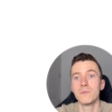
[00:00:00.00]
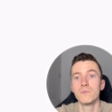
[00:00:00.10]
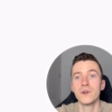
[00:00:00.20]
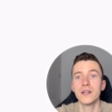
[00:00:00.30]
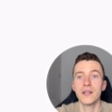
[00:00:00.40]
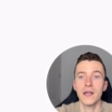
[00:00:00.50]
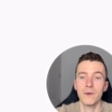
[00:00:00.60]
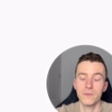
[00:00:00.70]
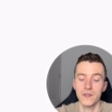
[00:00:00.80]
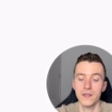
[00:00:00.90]
bringing
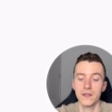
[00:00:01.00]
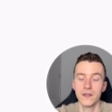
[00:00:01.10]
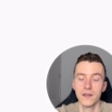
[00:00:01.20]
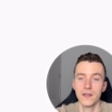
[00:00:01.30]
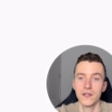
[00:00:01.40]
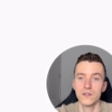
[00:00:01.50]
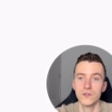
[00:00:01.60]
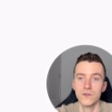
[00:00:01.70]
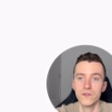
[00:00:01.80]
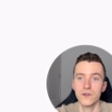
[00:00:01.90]
up the
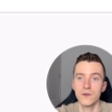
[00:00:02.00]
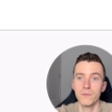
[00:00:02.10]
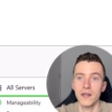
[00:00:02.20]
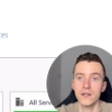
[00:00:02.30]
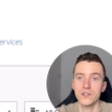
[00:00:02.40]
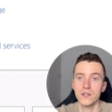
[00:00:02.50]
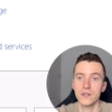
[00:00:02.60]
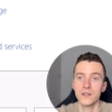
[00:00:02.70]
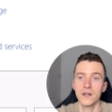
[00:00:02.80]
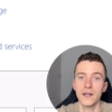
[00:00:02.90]
server
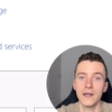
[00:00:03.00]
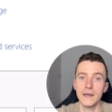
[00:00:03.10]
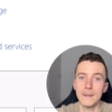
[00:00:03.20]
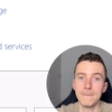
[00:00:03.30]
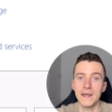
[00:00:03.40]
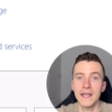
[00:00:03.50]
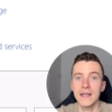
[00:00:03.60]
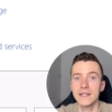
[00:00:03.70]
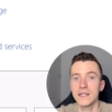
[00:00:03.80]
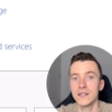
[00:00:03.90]
manager
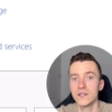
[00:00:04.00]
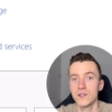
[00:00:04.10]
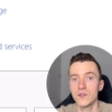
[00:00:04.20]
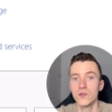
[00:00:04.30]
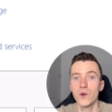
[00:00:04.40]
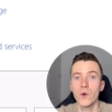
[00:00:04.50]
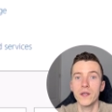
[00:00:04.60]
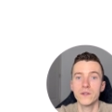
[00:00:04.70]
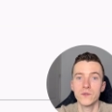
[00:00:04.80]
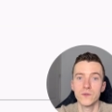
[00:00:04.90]
and
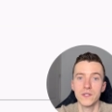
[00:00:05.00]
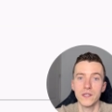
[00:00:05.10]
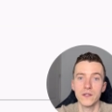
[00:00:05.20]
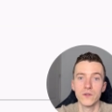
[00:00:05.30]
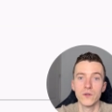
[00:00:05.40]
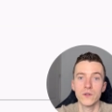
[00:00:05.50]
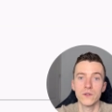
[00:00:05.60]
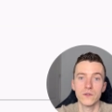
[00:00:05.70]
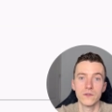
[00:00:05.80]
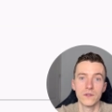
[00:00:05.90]
going to the
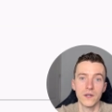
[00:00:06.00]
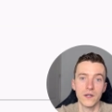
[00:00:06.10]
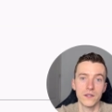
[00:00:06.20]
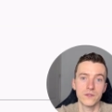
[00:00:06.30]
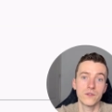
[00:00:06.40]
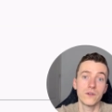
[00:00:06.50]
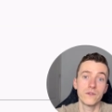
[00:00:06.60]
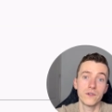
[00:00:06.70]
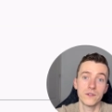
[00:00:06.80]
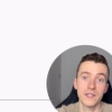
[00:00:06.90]
local
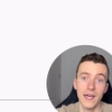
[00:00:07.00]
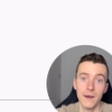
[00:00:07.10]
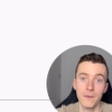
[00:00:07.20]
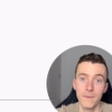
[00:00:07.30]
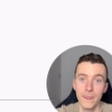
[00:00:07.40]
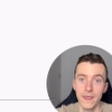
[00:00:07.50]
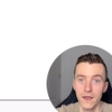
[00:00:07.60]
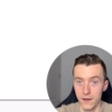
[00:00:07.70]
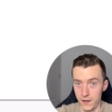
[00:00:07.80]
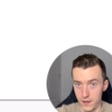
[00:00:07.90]
server tab.
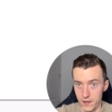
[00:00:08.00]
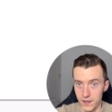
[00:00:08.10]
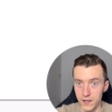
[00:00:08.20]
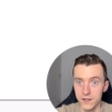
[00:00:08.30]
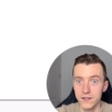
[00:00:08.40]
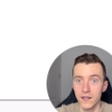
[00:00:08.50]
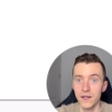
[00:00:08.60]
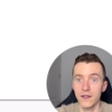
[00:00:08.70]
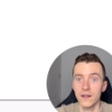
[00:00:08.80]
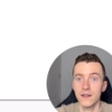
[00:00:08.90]
Here's
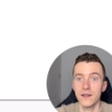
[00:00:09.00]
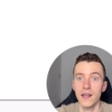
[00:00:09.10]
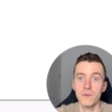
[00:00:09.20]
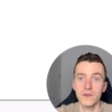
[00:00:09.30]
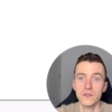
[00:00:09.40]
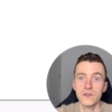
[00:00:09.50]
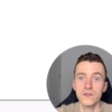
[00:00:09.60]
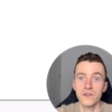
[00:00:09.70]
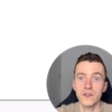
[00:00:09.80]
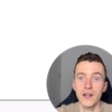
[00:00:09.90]
the name of your
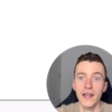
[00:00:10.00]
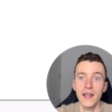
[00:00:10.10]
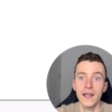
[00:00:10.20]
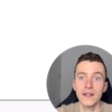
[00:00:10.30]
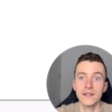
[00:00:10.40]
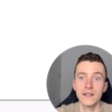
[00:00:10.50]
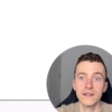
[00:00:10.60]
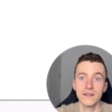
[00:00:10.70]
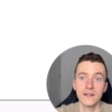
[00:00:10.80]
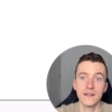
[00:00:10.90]
server and
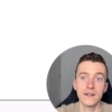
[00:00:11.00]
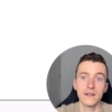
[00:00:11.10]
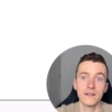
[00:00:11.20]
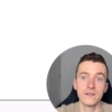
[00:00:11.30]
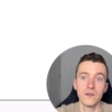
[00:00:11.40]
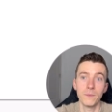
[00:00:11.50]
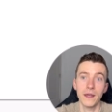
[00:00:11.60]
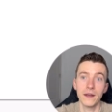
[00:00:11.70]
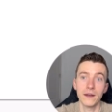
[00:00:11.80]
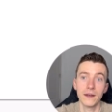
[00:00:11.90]
the
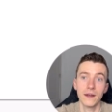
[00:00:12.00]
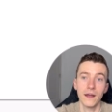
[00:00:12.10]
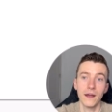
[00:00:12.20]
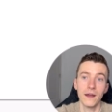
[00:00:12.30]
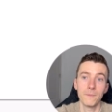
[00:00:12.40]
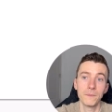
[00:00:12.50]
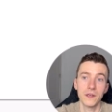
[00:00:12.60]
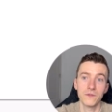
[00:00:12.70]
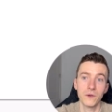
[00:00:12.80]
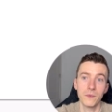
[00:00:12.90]
domain
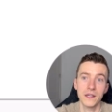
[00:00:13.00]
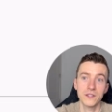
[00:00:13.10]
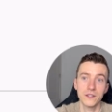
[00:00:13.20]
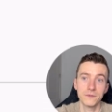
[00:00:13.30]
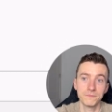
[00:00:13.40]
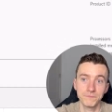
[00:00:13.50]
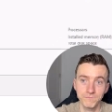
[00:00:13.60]
information.